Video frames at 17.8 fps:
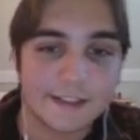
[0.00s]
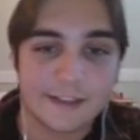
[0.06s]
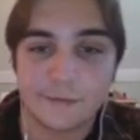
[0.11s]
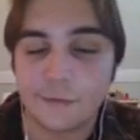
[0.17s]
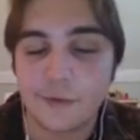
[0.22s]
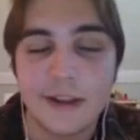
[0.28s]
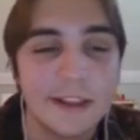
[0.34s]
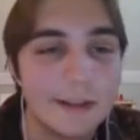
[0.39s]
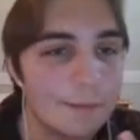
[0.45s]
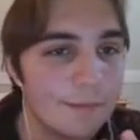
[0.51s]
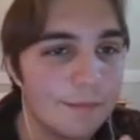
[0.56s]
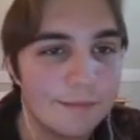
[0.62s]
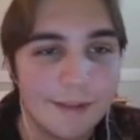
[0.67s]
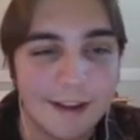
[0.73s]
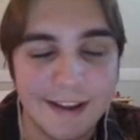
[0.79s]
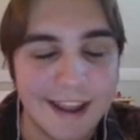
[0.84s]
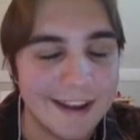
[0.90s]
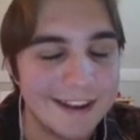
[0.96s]
It's really,
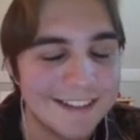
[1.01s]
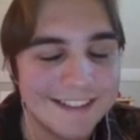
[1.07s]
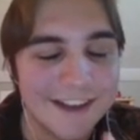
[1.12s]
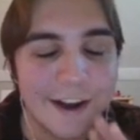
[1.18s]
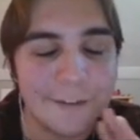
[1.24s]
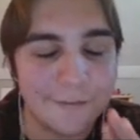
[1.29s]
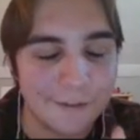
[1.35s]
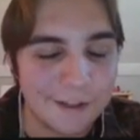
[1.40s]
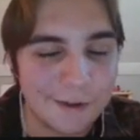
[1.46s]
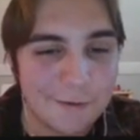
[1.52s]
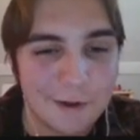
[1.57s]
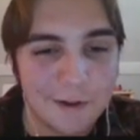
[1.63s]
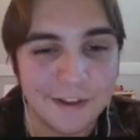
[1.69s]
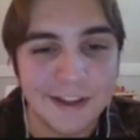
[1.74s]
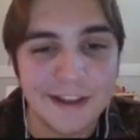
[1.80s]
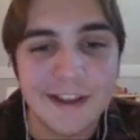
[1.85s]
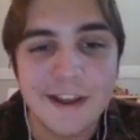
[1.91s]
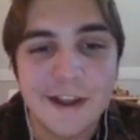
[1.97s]
again, sorry for the
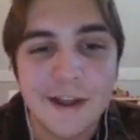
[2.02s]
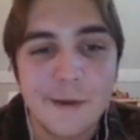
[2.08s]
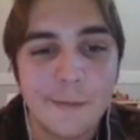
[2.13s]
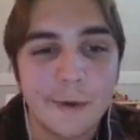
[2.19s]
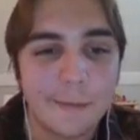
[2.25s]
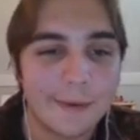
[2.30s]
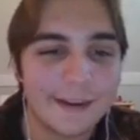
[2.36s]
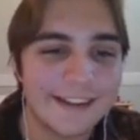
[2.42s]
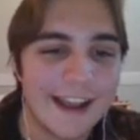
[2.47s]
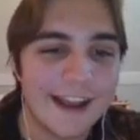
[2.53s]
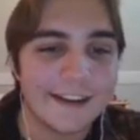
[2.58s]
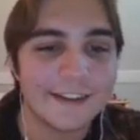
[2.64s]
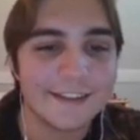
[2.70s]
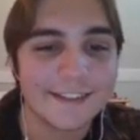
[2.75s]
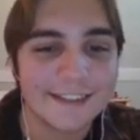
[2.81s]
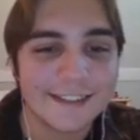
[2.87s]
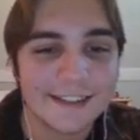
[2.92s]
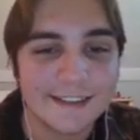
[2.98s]
quality. But
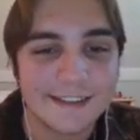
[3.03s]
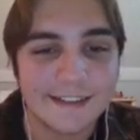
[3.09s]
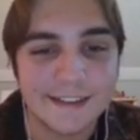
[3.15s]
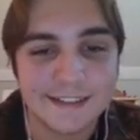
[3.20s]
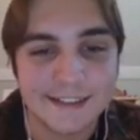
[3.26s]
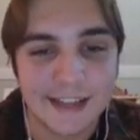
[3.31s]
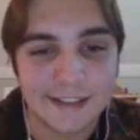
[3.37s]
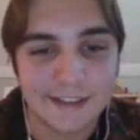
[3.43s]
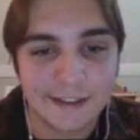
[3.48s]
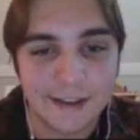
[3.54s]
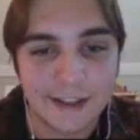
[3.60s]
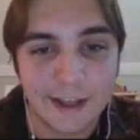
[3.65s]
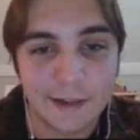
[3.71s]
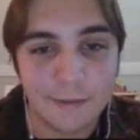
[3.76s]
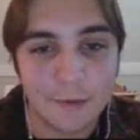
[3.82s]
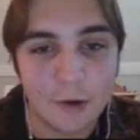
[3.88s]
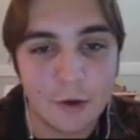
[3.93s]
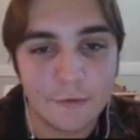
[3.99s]
McDaniels is at the
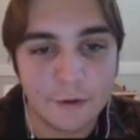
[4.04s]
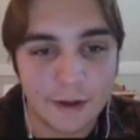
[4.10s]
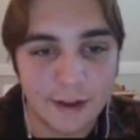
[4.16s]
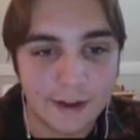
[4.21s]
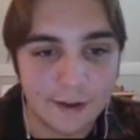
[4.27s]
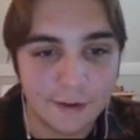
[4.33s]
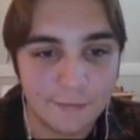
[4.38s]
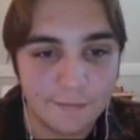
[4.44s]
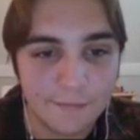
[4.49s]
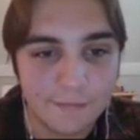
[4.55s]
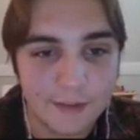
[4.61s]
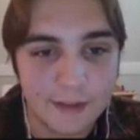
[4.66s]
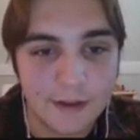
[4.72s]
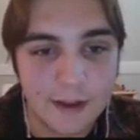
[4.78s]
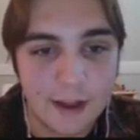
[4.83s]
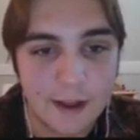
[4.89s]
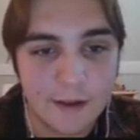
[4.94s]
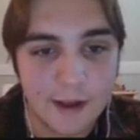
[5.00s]
elbow over here,
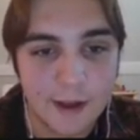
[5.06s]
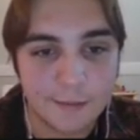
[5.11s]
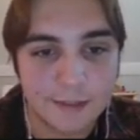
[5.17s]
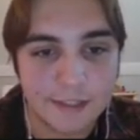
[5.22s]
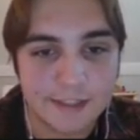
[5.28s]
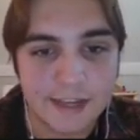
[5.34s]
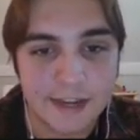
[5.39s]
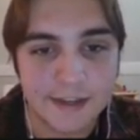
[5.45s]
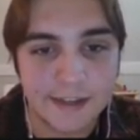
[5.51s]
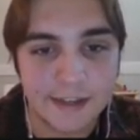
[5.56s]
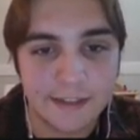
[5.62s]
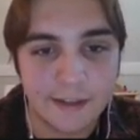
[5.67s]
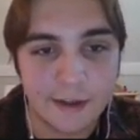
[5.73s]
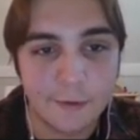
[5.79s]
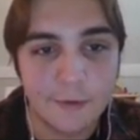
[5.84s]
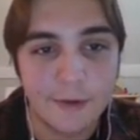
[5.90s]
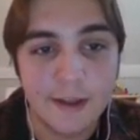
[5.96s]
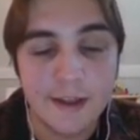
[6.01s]
opposite side
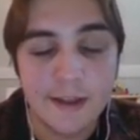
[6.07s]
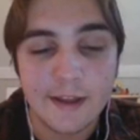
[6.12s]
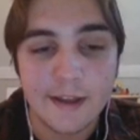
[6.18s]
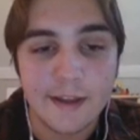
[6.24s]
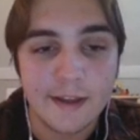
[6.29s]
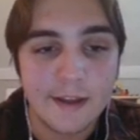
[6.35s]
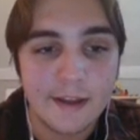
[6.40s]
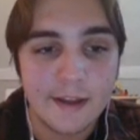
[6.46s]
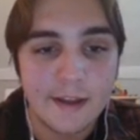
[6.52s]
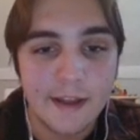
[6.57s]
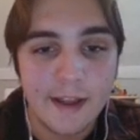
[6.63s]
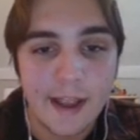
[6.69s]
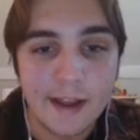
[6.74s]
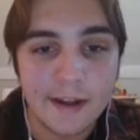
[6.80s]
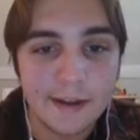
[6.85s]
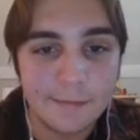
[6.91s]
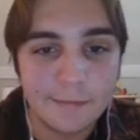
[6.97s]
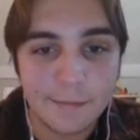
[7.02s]
D'Lo,
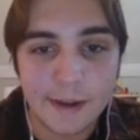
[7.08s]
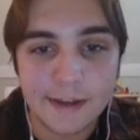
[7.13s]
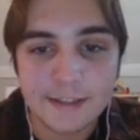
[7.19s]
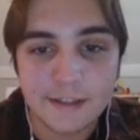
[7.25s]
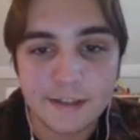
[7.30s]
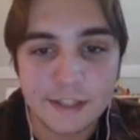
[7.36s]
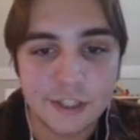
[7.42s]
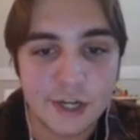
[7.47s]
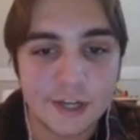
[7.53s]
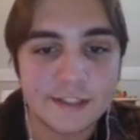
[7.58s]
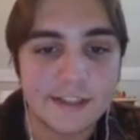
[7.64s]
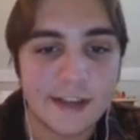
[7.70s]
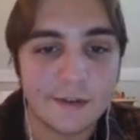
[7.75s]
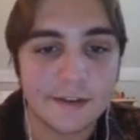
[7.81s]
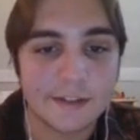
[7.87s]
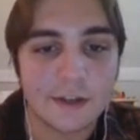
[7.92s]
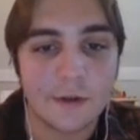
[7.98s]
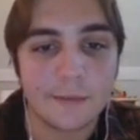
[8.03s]
and he basically shuts
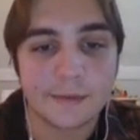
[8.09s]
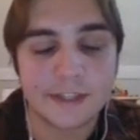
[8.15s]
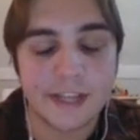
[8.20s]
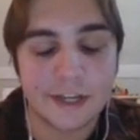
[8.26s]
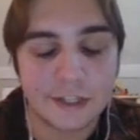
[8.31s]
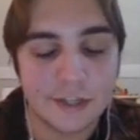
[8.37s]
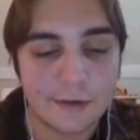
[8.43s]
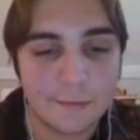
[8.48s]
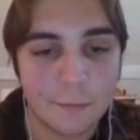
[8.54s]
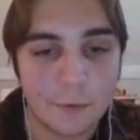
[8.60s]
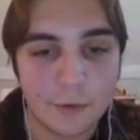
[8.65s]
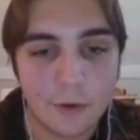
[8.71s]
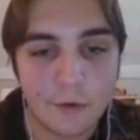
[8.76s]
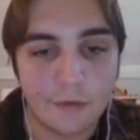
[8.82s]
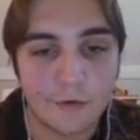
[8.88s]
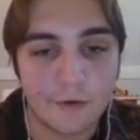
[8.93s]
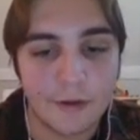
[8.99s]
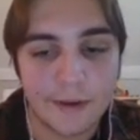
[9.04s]
down this whole possession. We'll
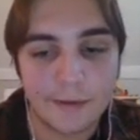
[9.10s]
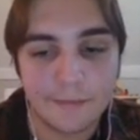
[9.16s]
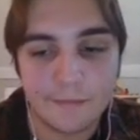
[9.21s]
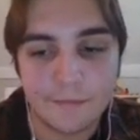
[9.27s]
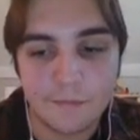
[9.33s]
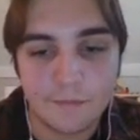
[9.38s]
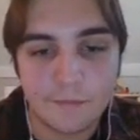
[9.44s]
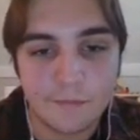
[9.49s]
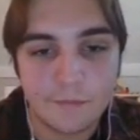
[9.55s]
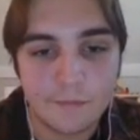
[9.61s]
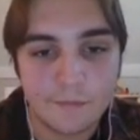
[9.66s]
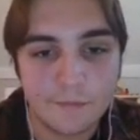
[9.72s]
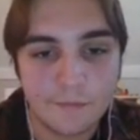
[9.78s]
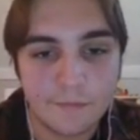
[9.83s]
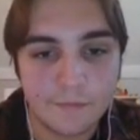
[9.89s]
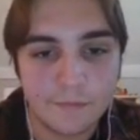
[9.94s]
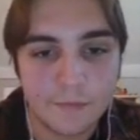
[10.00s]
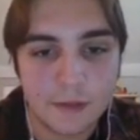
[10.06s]
go through it.
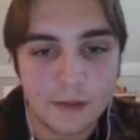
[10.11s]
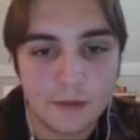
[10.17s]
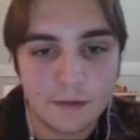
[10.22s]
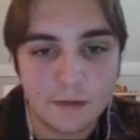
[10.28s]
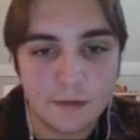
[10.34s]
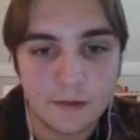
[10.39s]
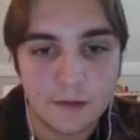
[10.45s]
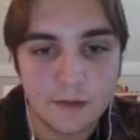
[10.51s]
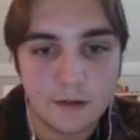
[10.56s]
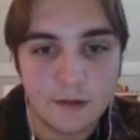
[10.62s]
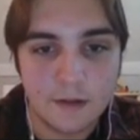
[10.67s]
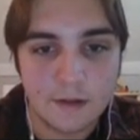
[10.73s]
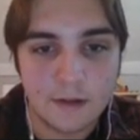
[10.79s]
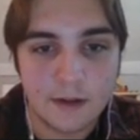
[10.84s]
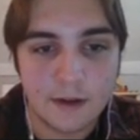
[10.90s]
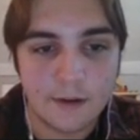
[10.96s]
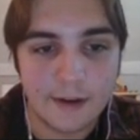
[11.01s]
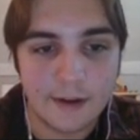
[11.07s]
By the T-Wolves.
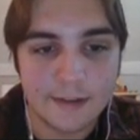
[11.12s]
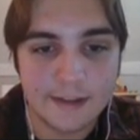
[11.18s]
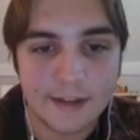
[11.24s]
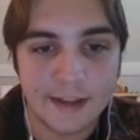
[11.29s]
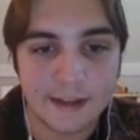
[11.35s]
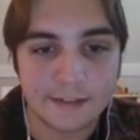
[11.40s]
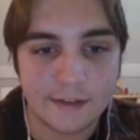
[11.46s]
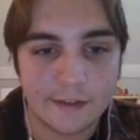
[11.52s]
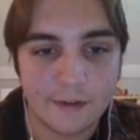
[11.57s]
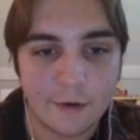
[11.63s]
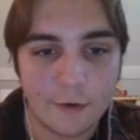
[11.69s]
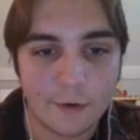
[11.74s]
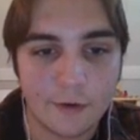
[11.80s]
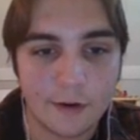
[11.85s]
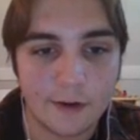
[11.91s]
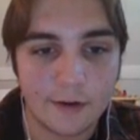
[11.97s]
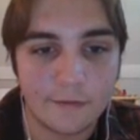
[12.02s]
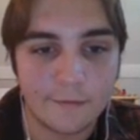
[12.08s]
Alright, kick to the
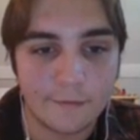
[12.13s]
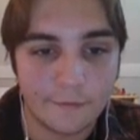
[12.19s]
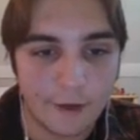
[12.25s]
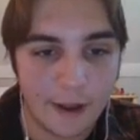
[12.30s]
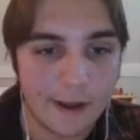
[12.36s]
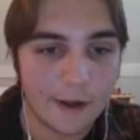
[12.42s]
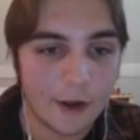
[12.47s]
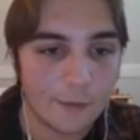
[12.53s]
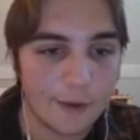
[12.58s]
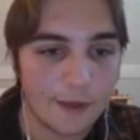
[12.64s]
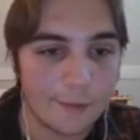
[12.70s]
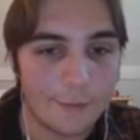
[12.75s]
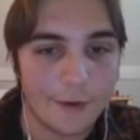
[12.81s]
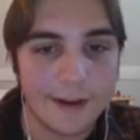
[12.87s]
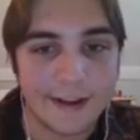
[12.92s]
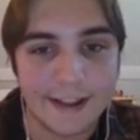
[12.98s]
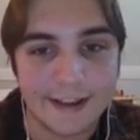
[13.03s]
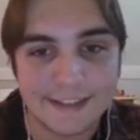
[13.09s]
corner. Vando, by
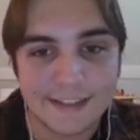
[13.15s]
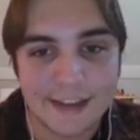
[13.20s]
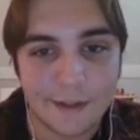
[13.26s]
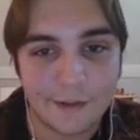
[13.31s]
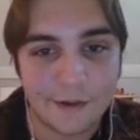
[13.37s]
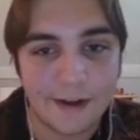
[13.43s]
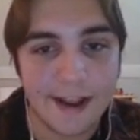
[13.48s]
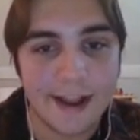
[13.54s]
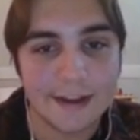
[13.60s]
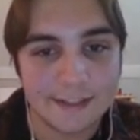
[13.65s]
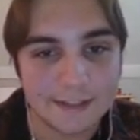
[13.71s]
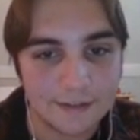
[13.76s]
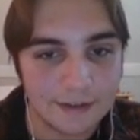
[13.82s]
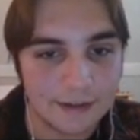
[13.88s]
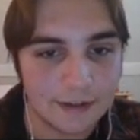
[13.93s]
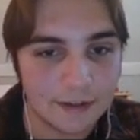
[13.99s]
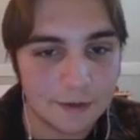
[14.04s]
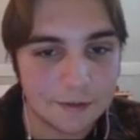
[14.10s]
the way, gets down there.
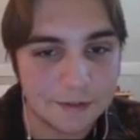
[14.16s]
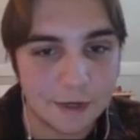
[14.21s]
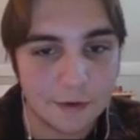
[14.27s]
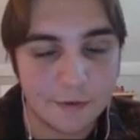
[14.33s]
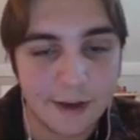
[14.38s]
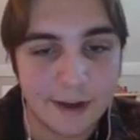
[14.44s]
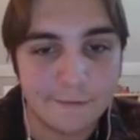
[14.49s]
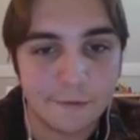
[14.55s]
Excellent closeout.